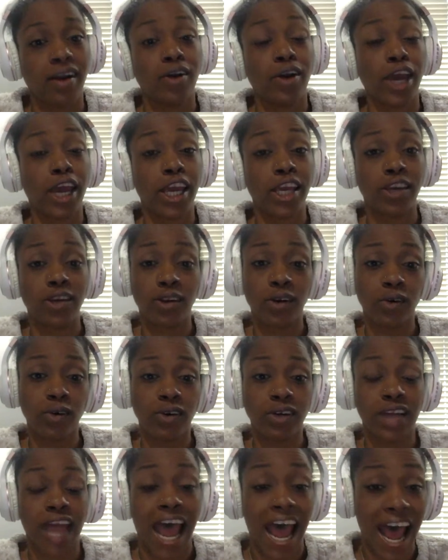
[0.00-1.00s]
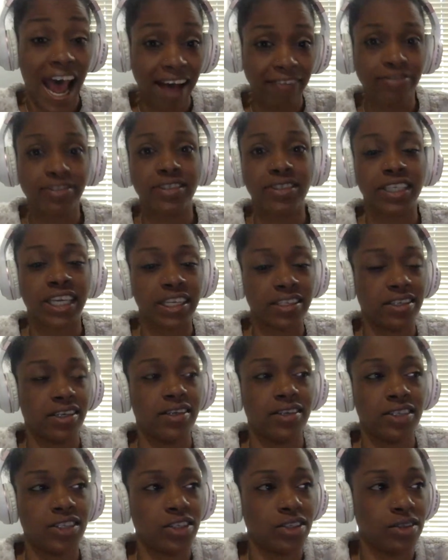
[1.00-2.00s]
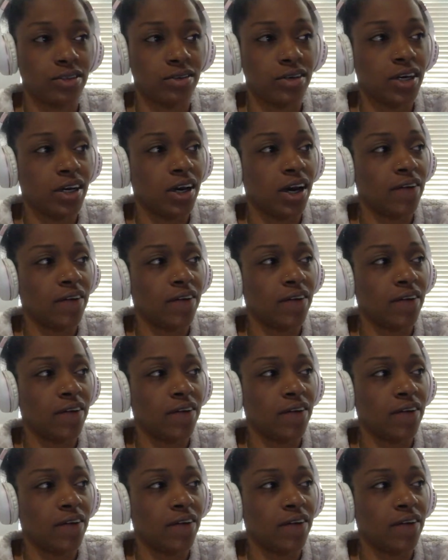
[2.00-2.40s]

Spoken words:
Okay. You don't have to get into